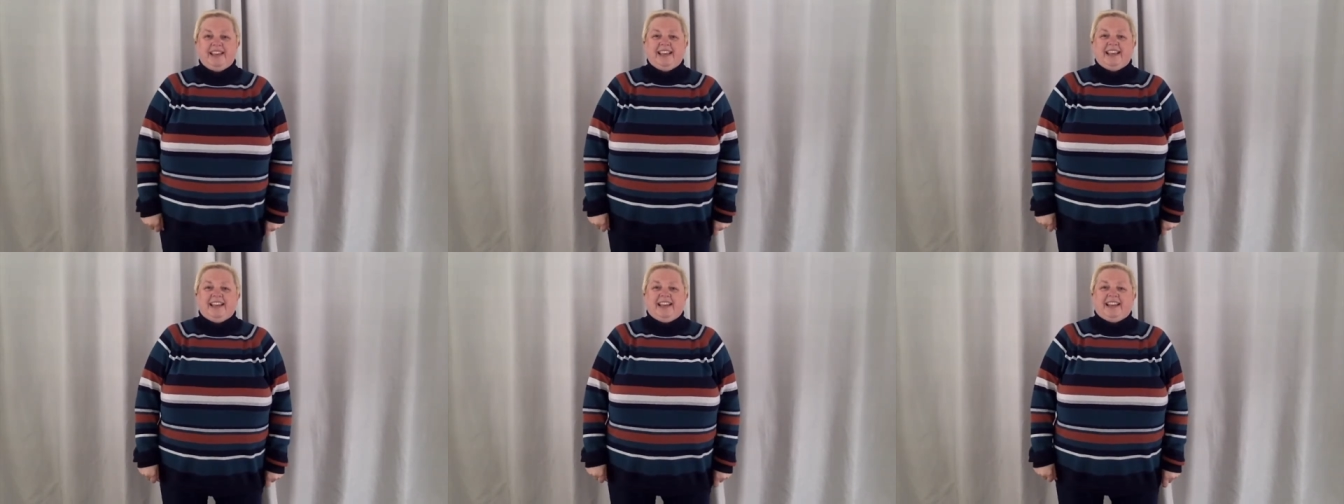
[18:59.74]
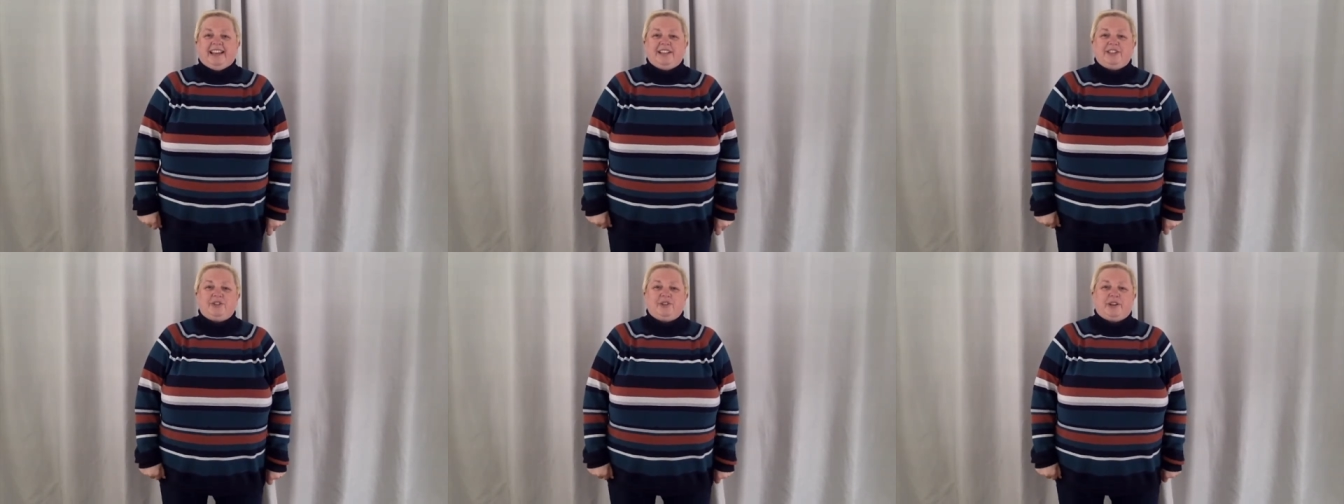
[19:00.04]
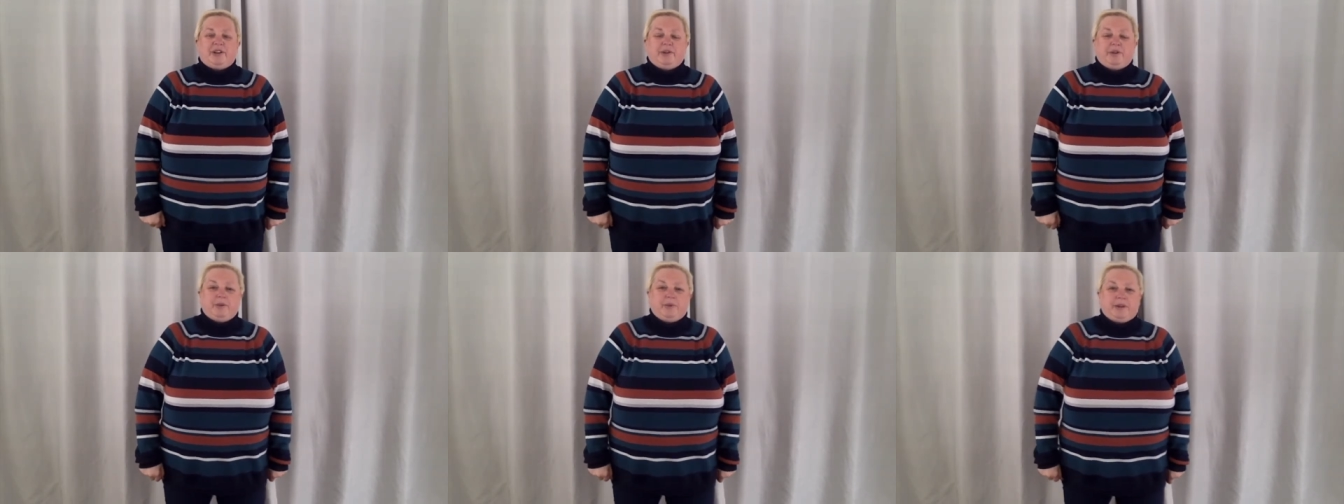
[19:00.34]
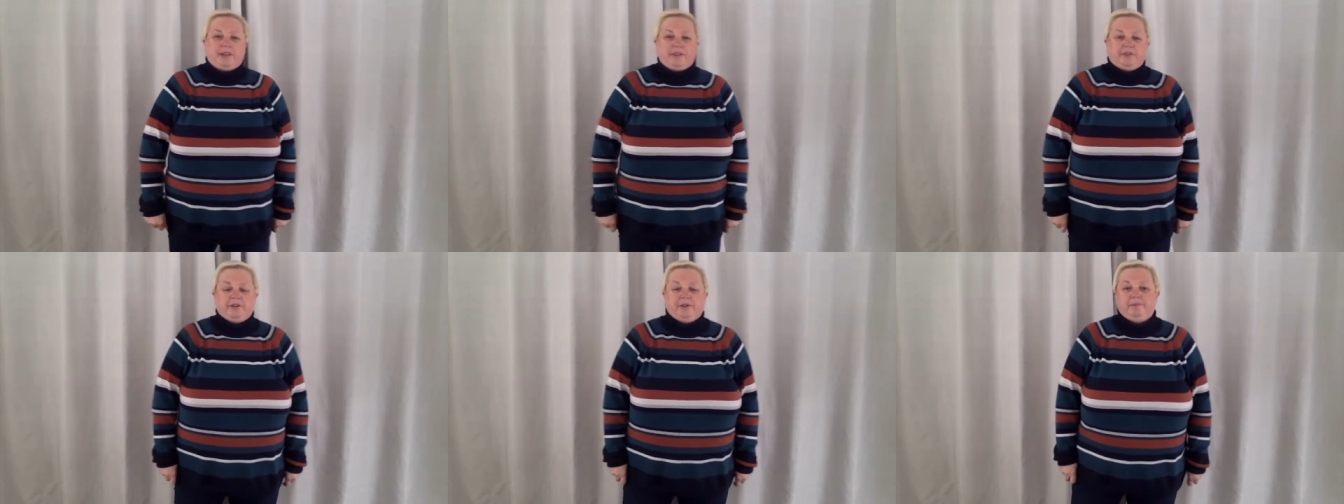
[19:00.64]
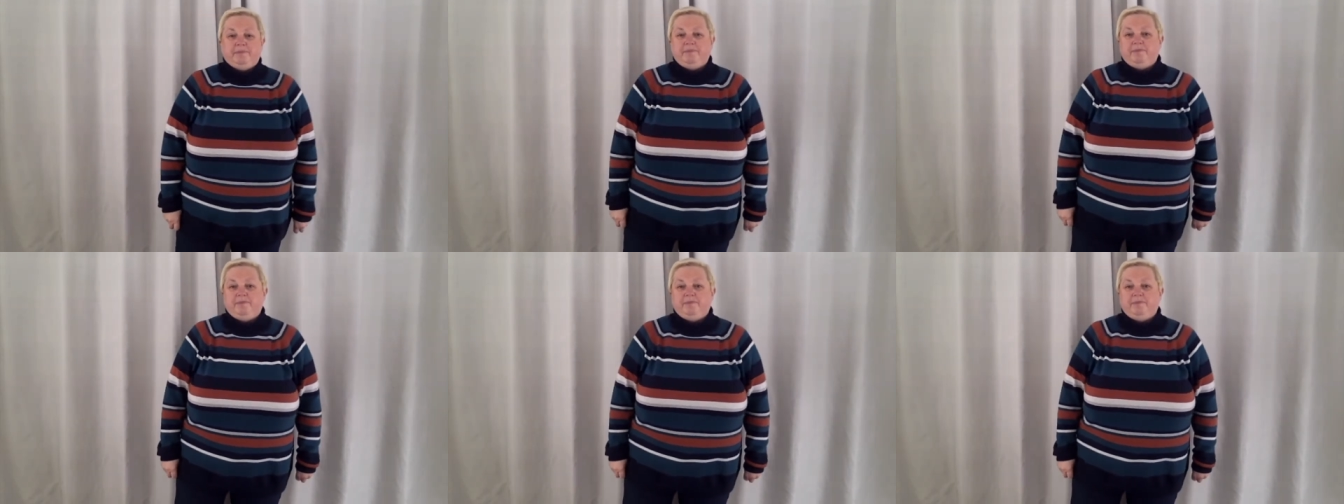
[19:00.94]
Let's try it all the way through.